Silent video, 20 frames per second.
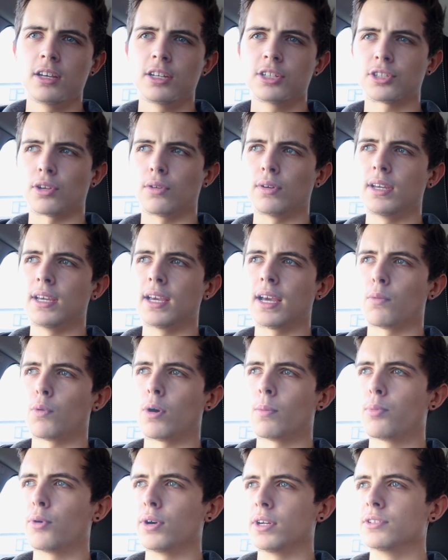So at
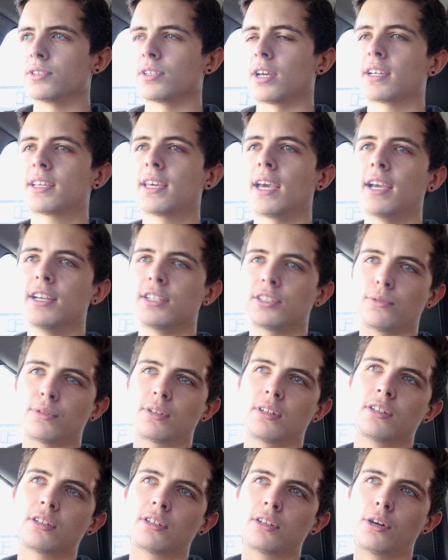one point he was like, okay, so we're
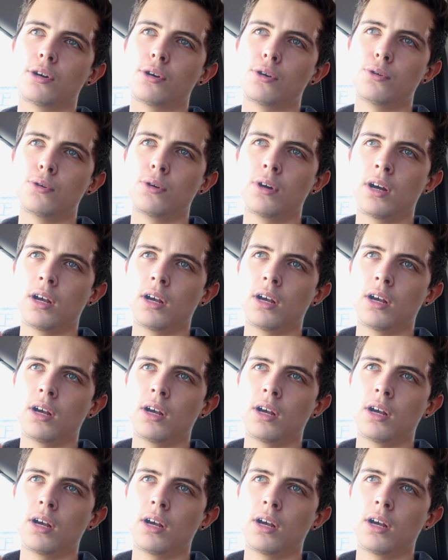gonna go